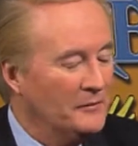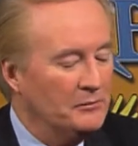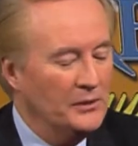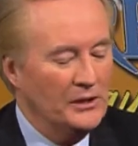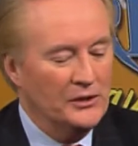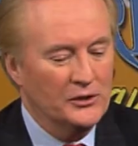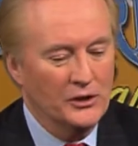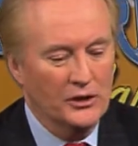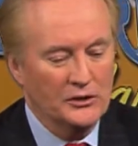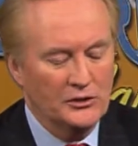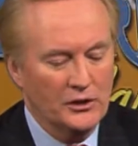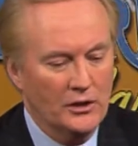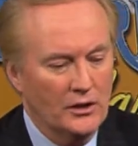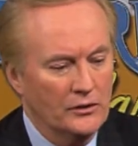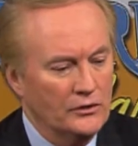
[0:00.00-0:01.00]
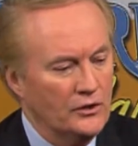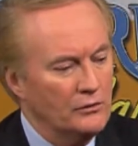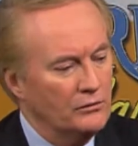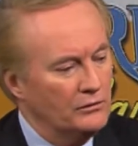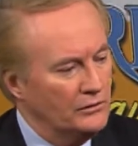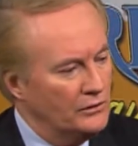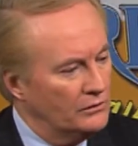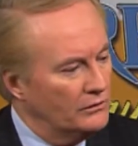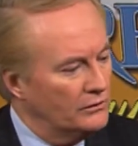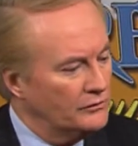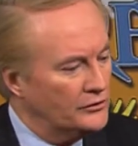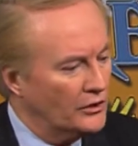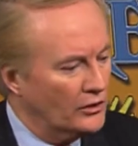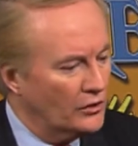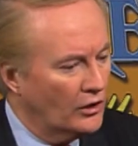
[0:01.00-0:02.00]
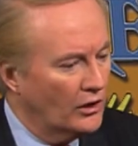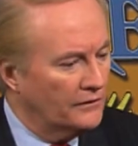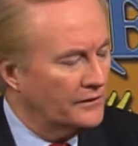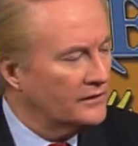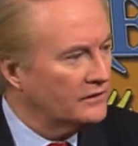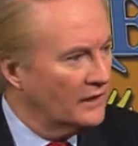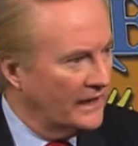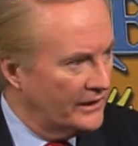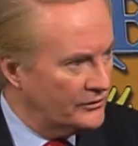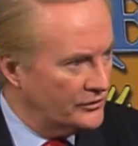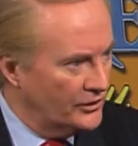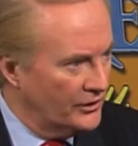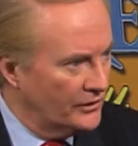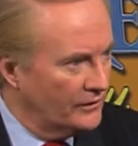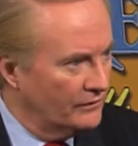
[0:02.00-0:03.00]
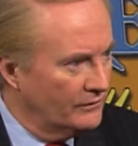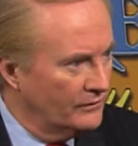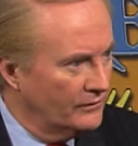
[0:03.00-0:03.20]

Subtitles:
Because you took office last year.